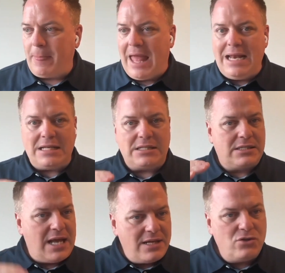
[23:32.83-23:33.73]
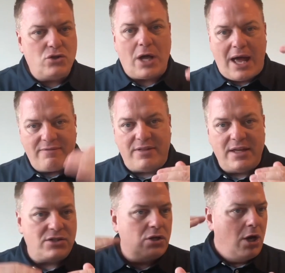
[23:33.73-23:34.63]
And it tends to have
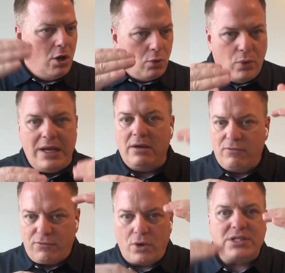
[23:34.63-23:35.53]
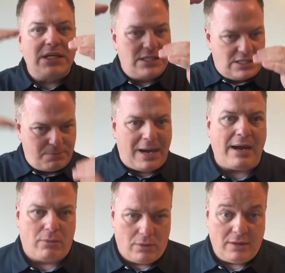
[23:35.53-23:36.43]
this reinforcing
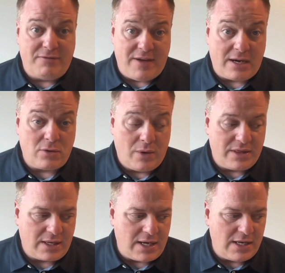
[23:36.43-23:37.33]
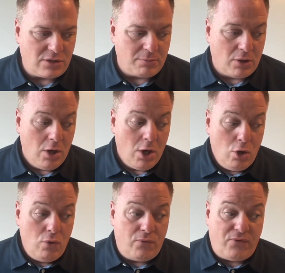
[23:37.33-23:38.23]
spiral effect with the customer
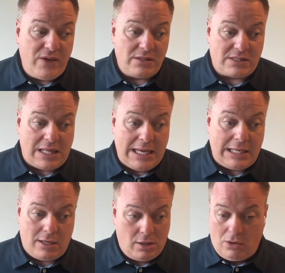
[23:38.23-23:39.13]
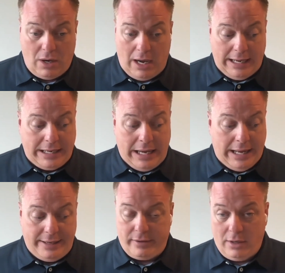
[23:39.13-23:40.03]
who feels like, you know, I
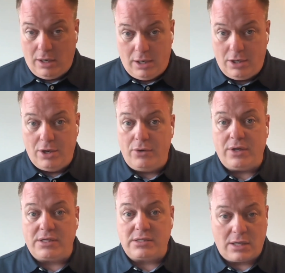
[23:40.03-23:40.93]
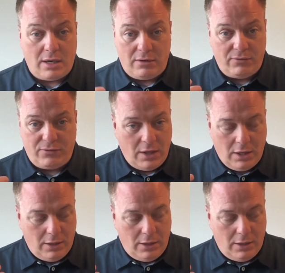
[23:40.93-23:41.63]
got a notice of